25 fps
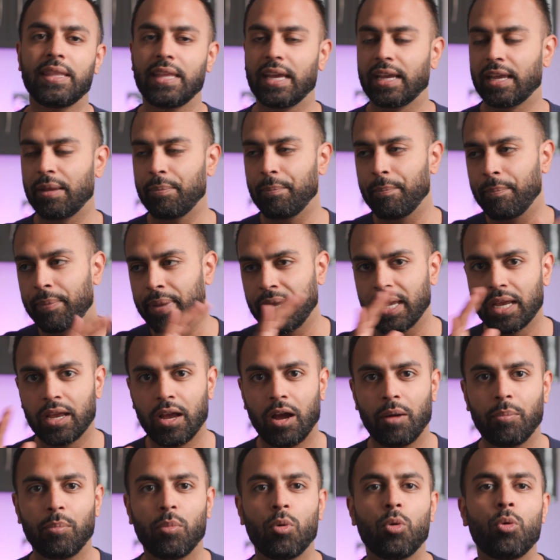that can
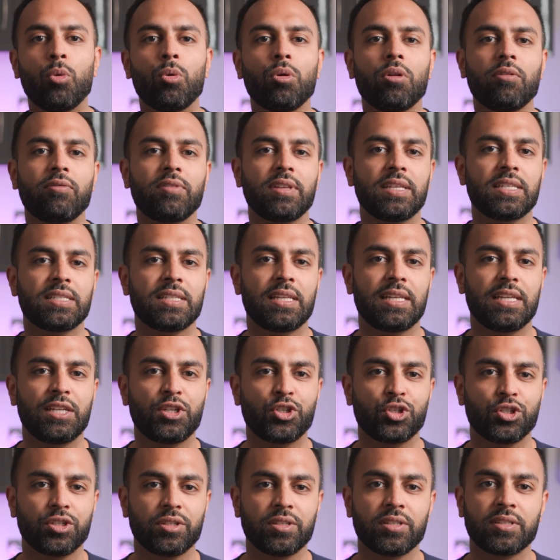pick up all of these
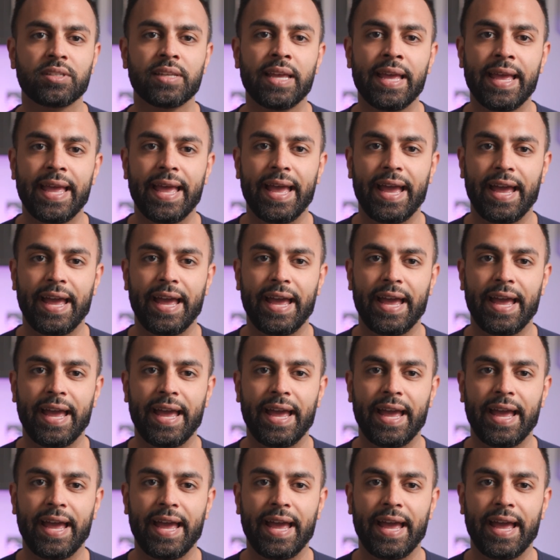lesions.